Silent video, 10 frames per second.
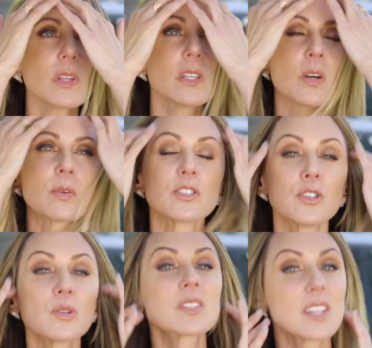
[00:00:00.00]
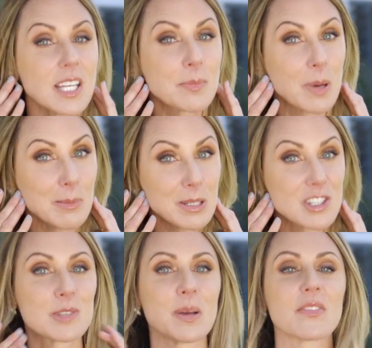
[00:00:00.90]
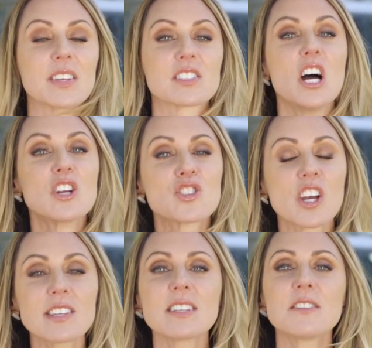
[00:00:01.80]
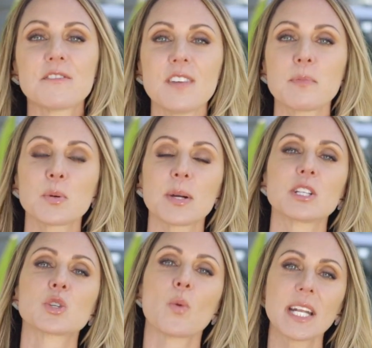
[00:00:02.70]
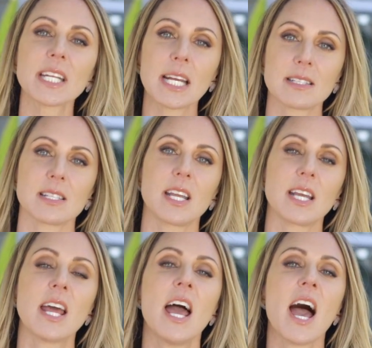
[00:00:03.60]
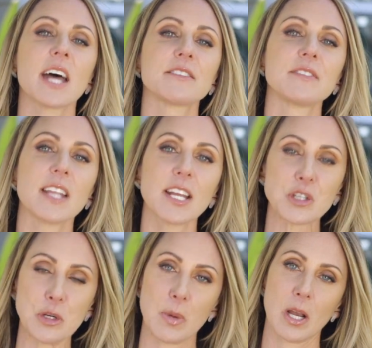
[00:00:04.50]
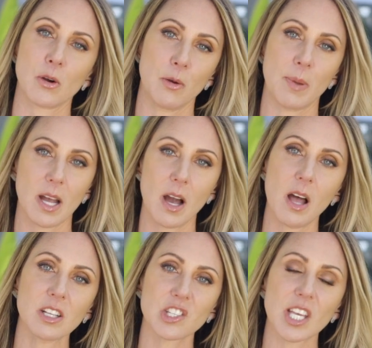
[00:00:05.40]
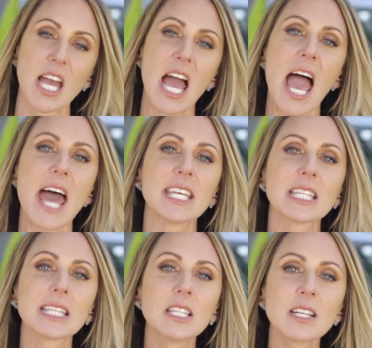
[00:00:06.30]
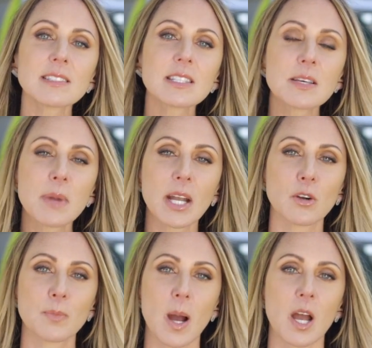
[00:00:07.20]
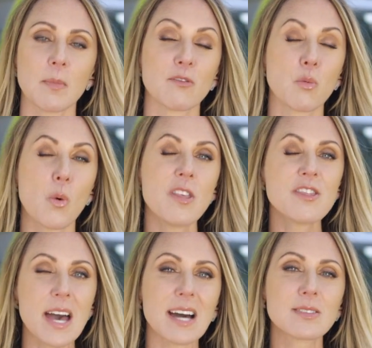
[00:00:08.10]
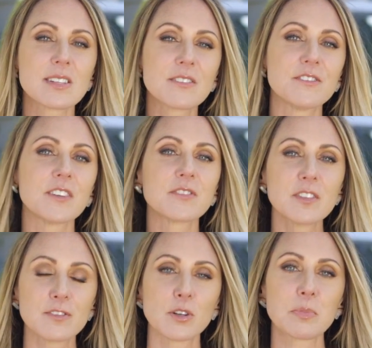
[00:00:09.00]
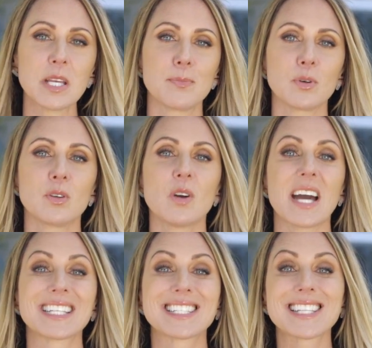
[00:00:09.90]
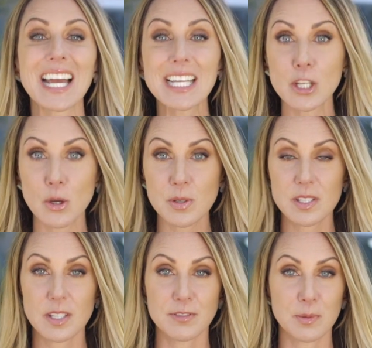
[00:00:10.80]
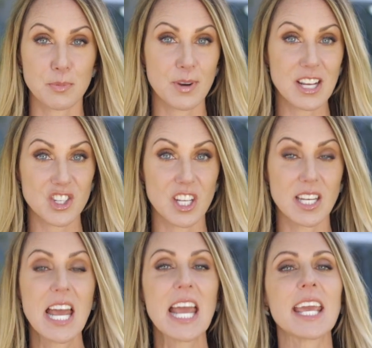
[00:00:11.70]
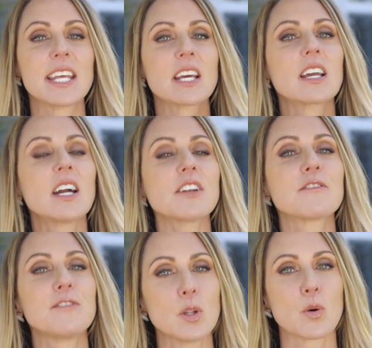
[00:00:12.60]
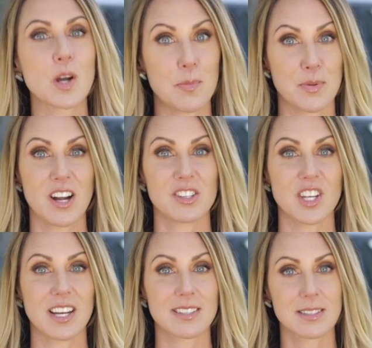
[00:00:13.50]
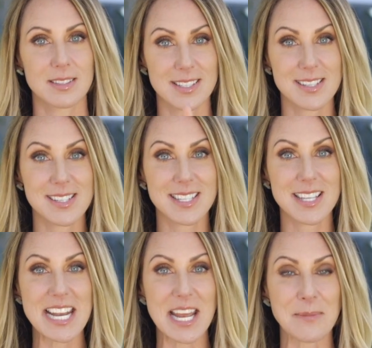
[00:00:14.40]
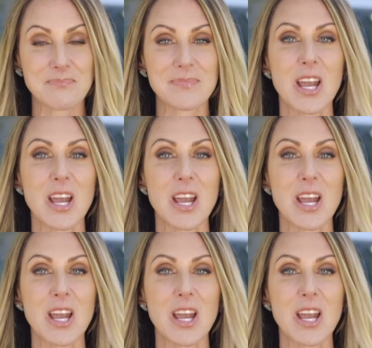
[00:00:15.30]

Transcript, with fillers: And there was a new study published about this just in February 2019 out of Nature Microbiology, and it looked at the microbiome of 1,054 people who had a diagnosis of depression in a gut flora project. This is exciting.